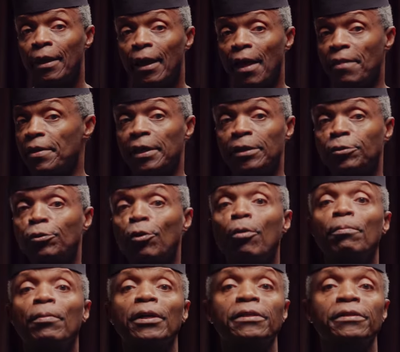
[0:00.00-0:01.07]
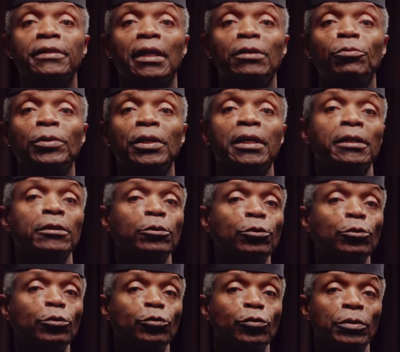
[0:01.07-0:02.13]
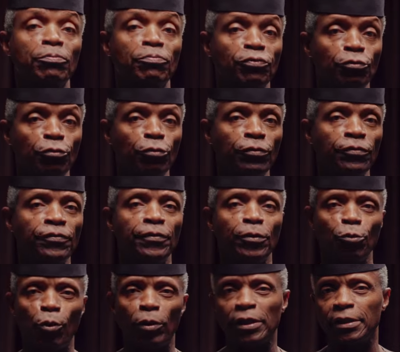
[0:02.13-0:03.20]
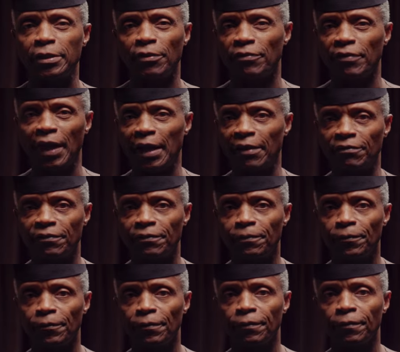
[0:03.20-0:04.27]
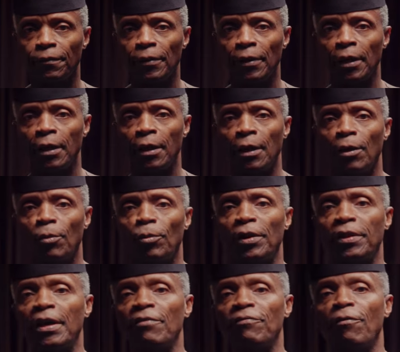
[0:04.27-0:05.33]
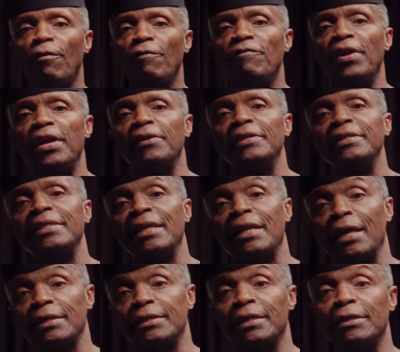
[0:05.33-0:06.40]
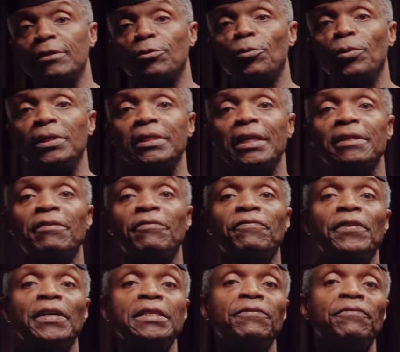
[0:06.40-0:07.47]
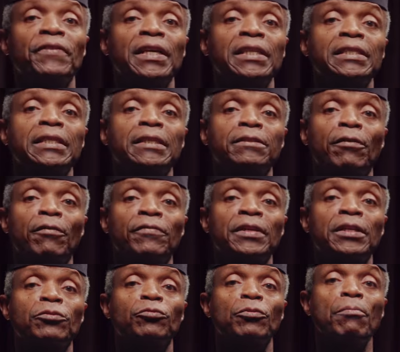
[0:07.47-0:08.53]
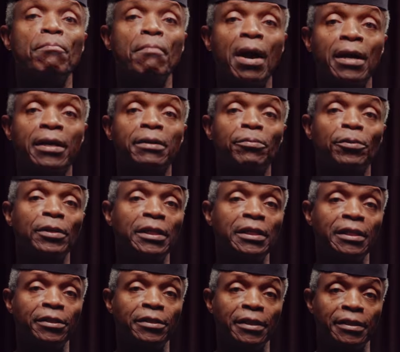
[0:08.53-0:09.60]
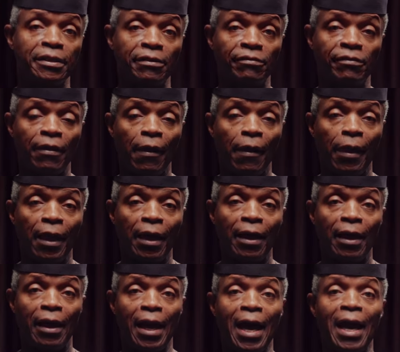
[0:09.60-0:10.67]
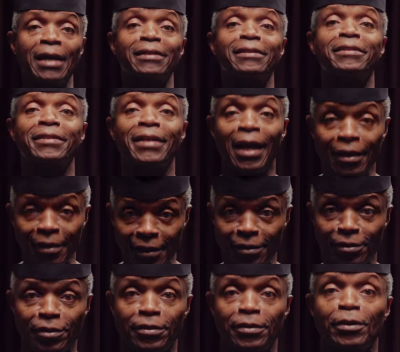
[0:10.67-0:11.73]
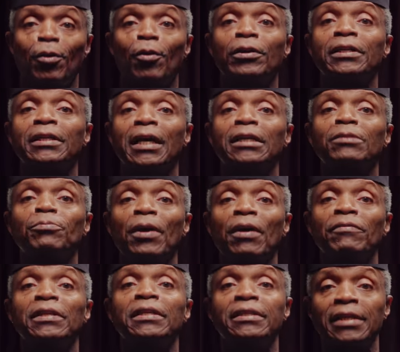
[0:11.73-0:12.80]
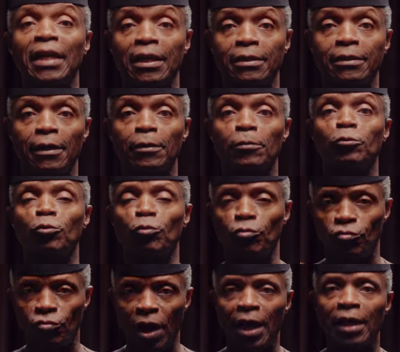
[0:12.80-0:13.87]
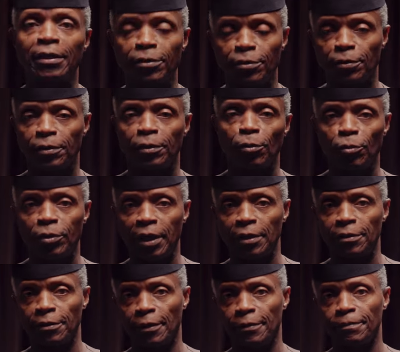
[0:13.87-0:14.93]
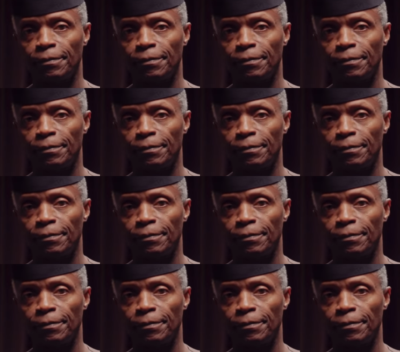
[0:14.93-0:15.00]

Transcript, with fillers: and there is so much that we can do to improve quality of life. We're therefore very delighted to witness the first phases of this remarkable initiative and challenge the organized private sector to rise to the occasion.